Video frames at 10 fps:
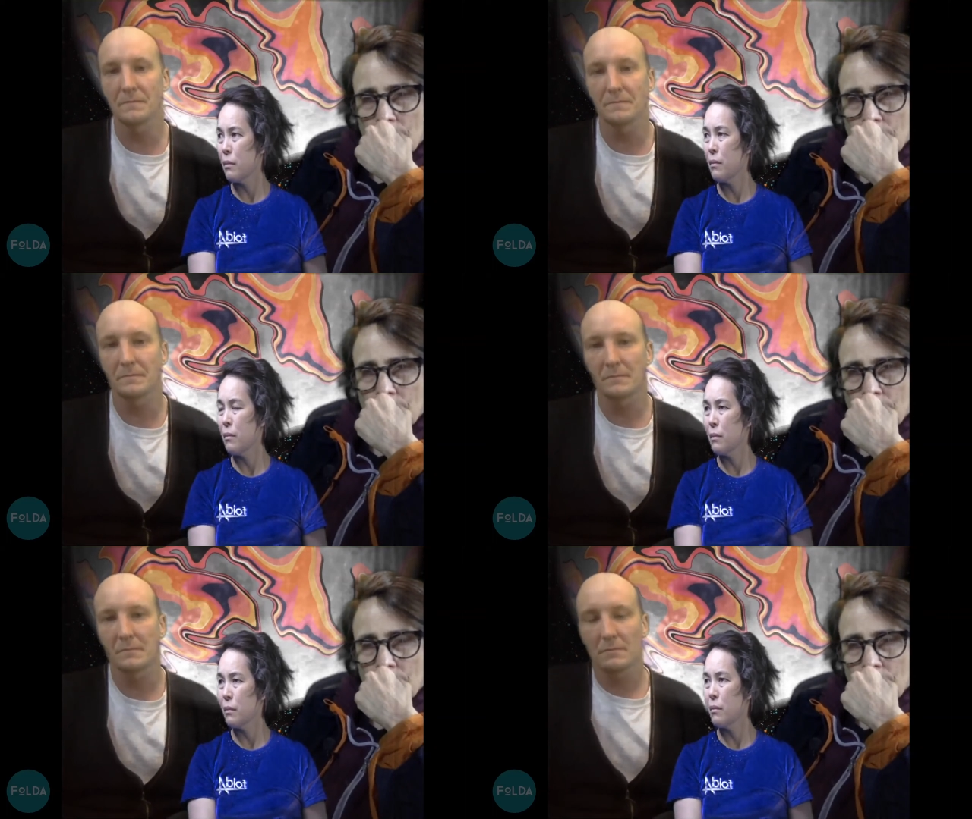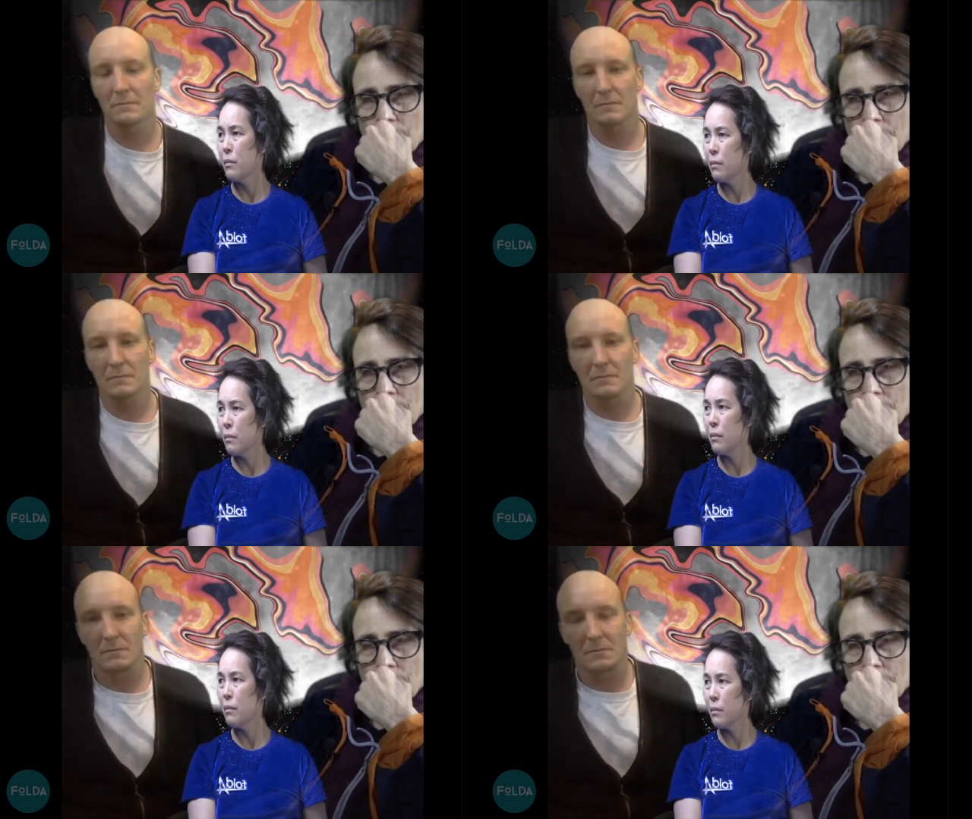
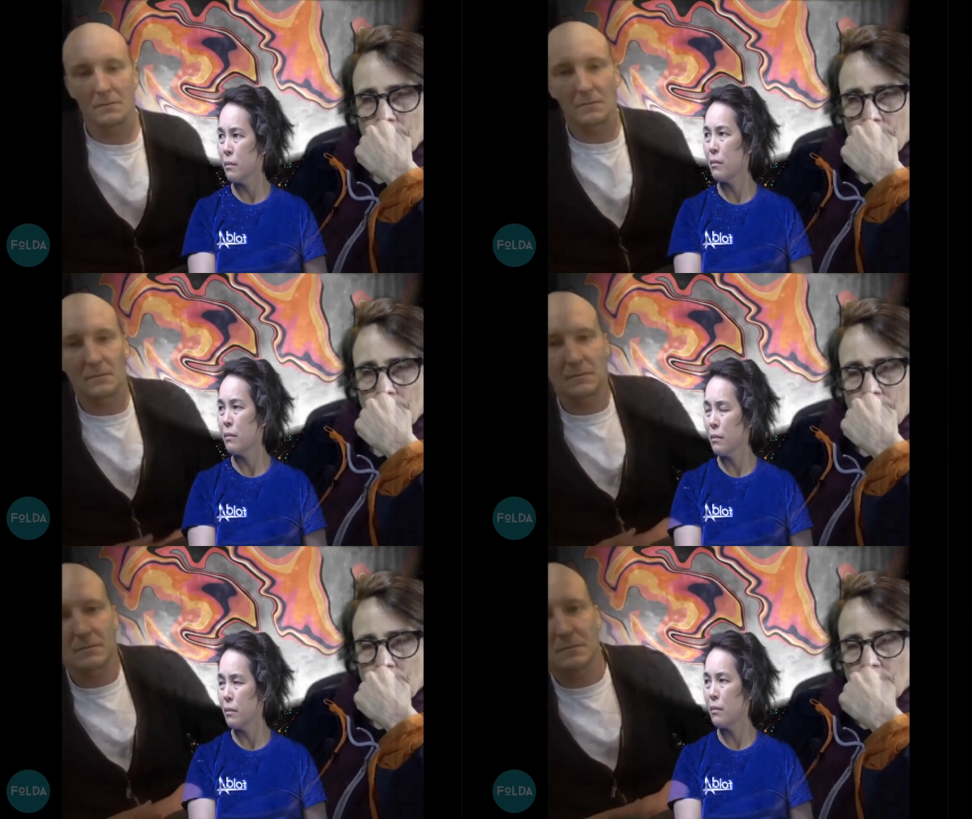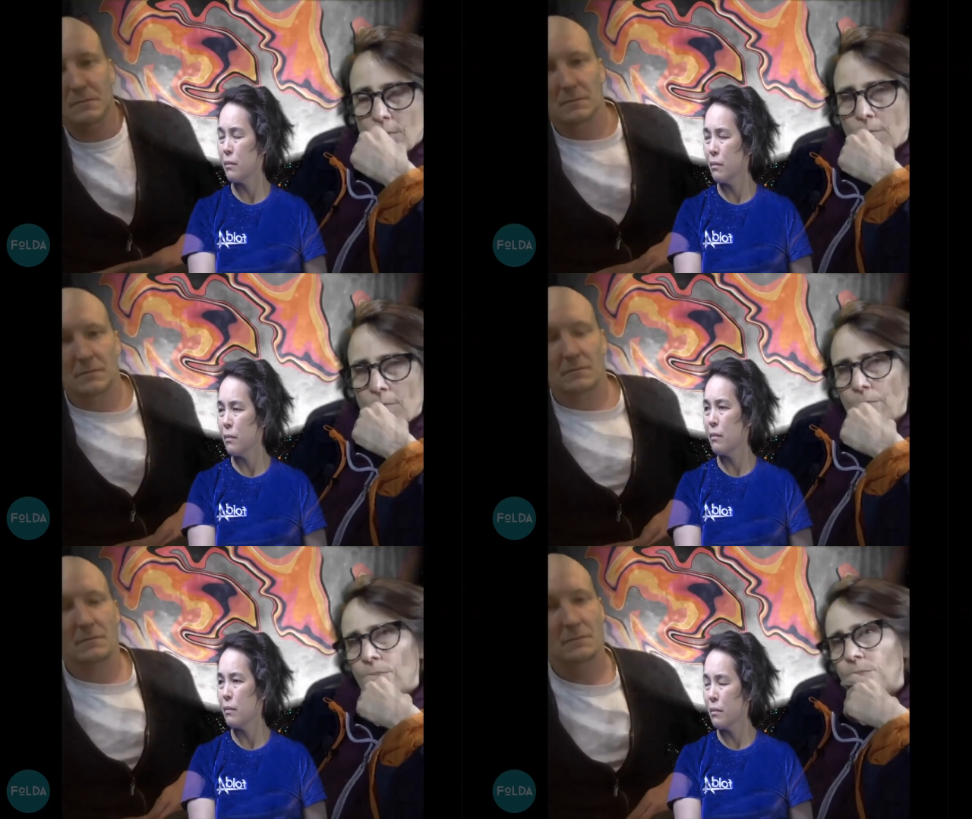
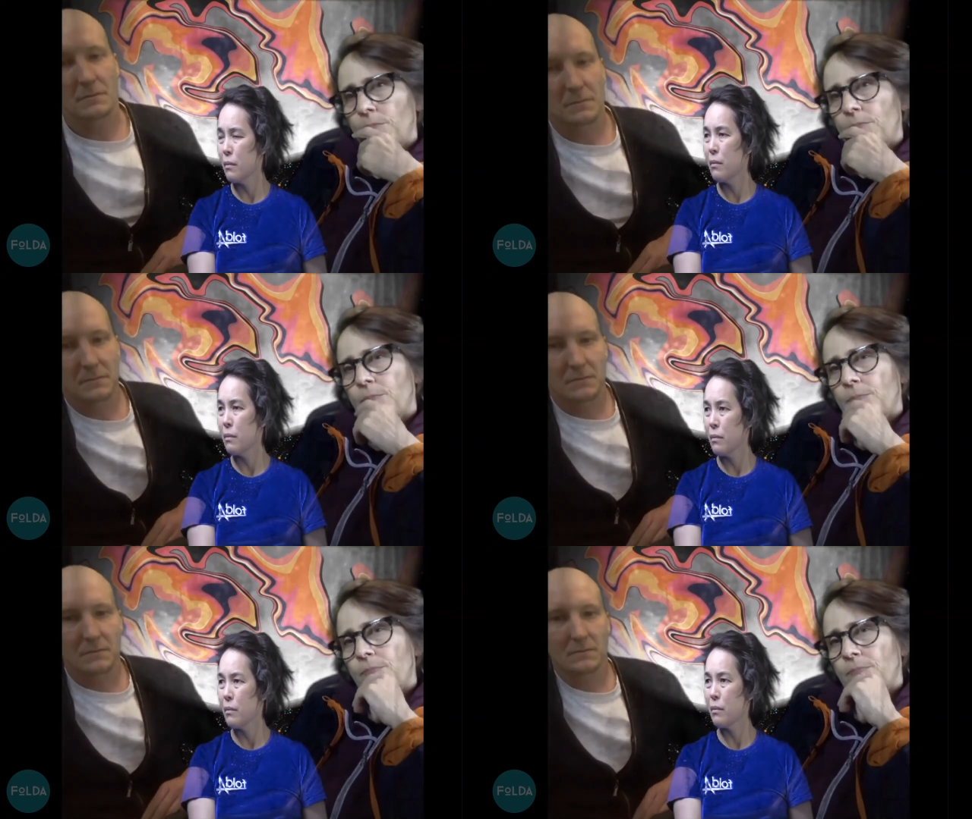(no one is talking)